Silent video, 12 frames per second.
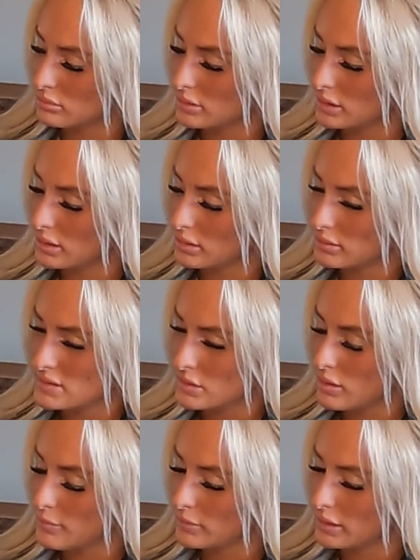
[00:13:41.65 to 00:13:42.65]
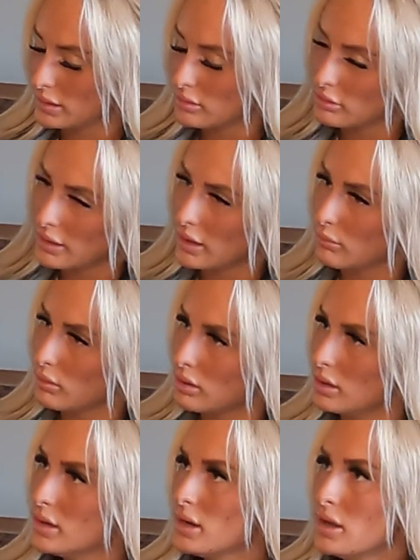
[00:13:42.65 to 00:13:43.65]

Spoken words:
And so I'm like, okay, well,